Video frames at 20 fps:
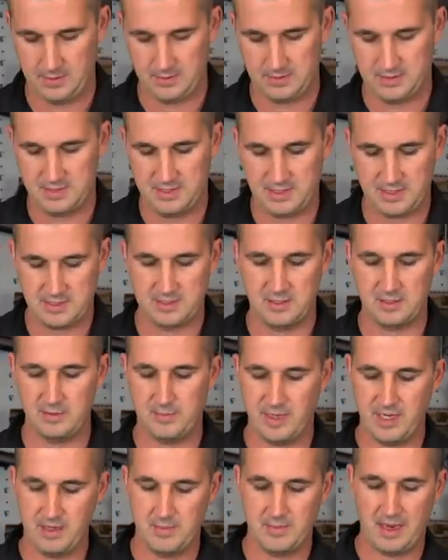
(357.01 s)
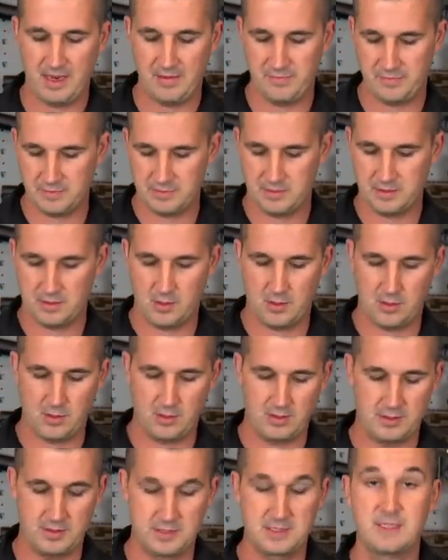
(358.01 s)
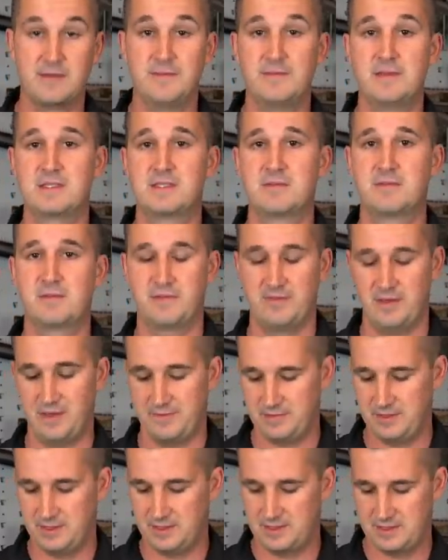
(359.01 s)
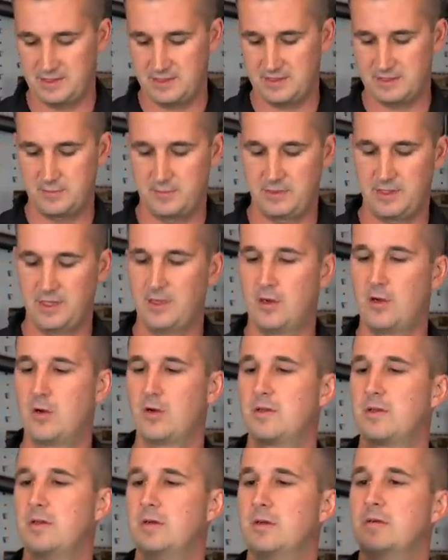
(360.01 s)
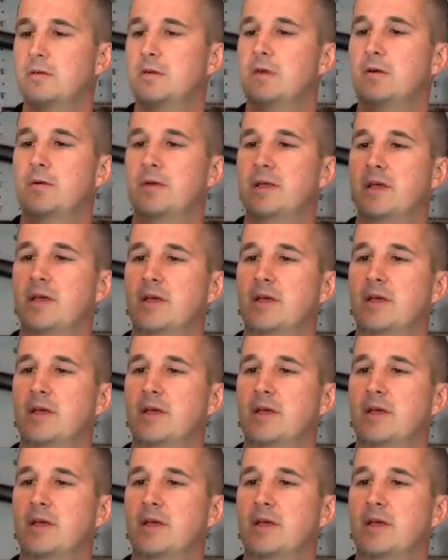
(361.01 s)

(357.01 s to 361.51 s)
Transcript: Six of the main baffles are 7075 T6 with a hard coat, with